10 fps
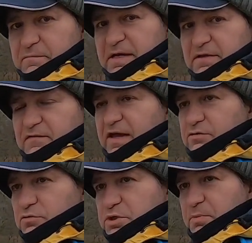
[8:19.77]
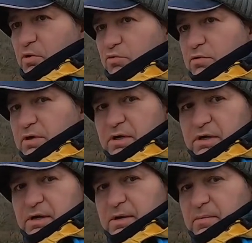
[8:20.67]
made the venue small
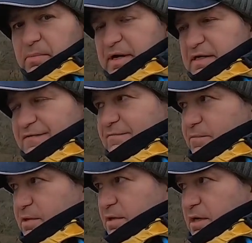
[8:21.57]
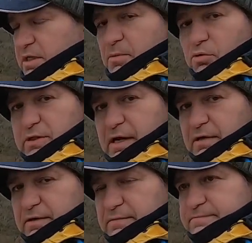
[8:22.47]
by giving me a small target.